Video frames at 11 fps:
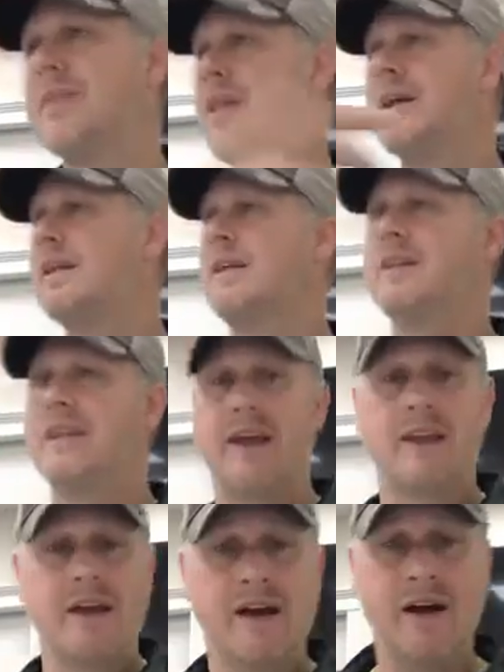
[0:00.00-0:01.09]
uh
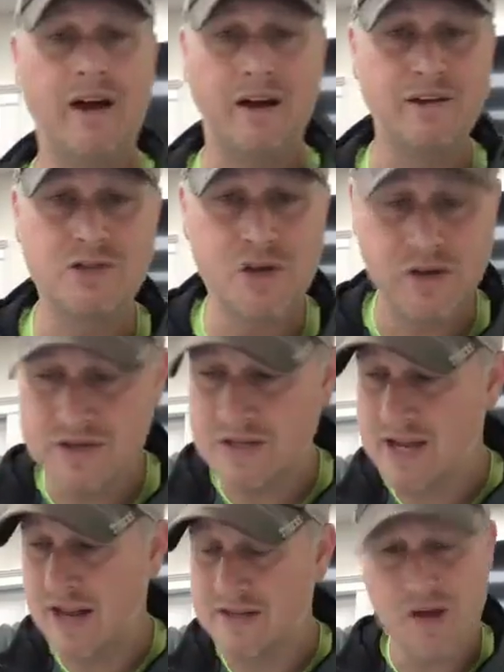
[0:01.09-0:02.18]
like uh, our church
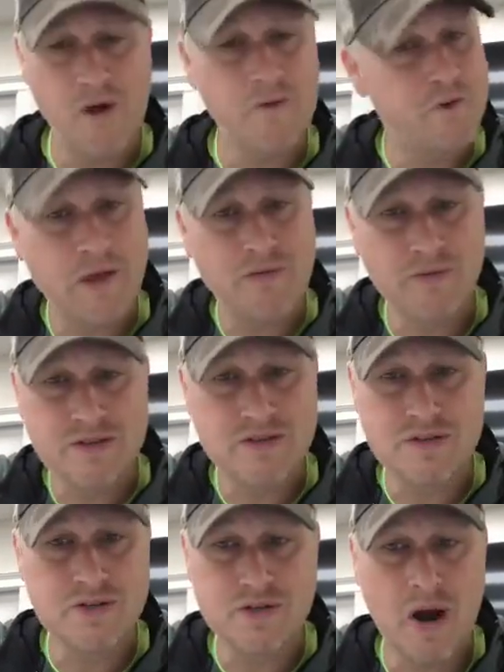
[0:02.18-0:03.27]
attendance, our faithfulness
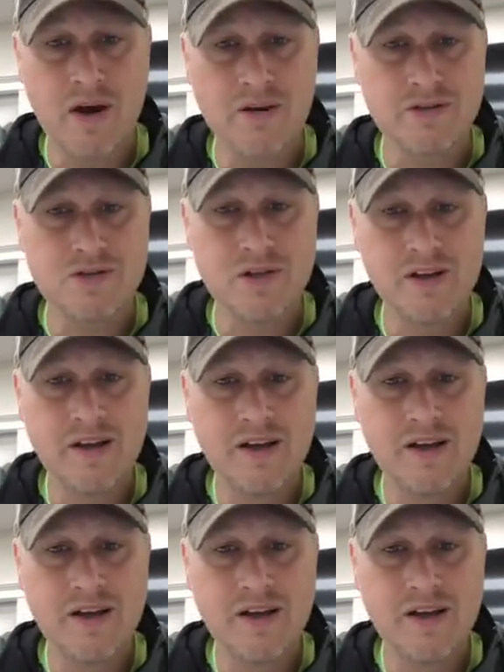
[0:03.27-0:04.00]
to church.